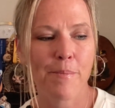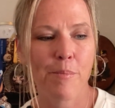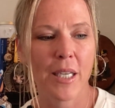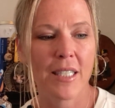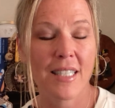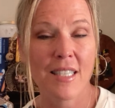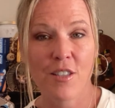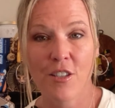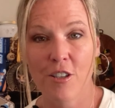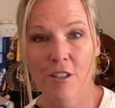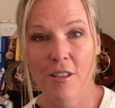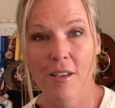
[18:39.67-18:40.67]
but a
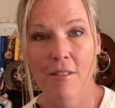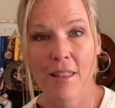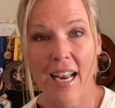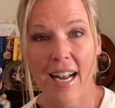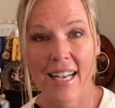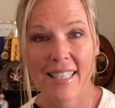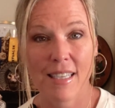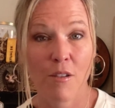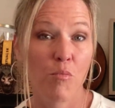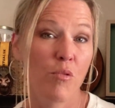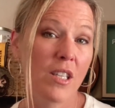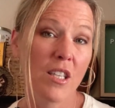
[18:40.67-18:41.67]
seasonal that has a
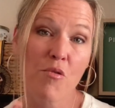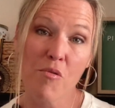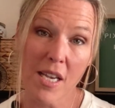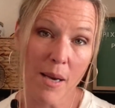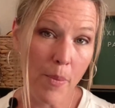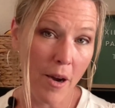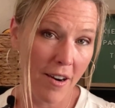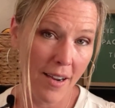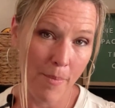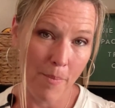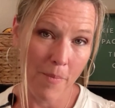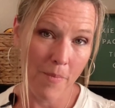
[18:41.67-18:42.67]
really unique
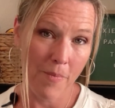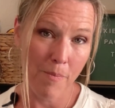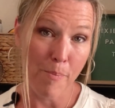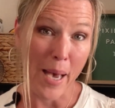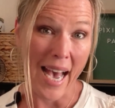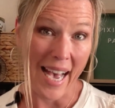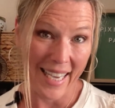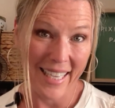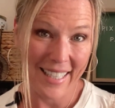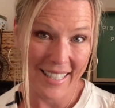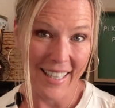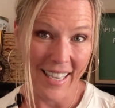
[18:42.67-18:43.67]
park bag
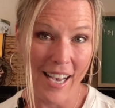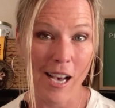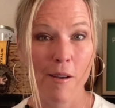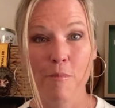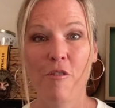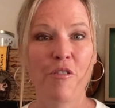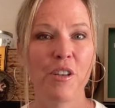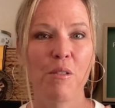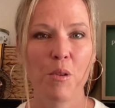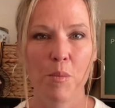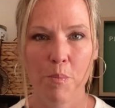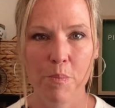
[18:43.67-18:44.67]
filled
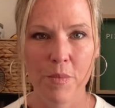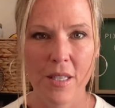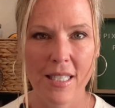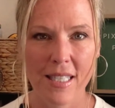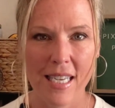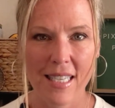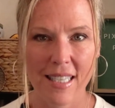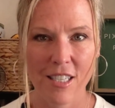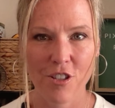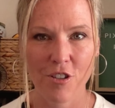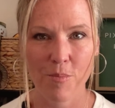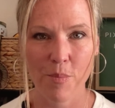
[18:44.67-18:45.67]
with Disney
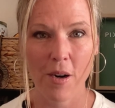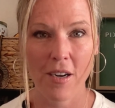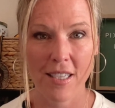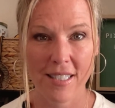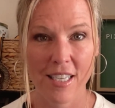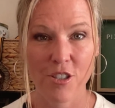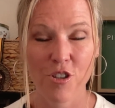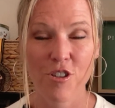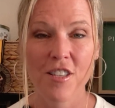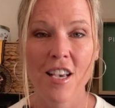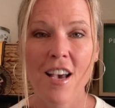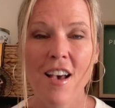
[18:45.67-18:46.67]
park
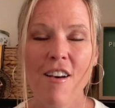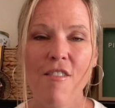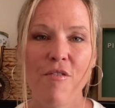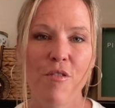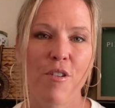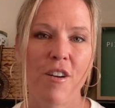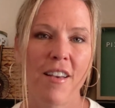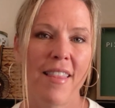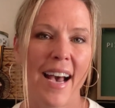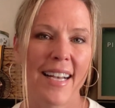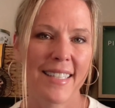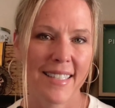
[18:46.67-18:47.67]
essentials for
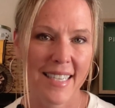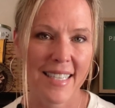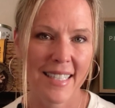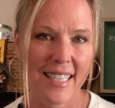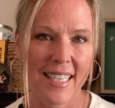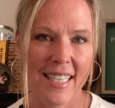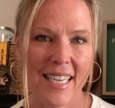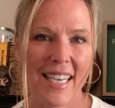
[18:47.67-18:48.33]
that season.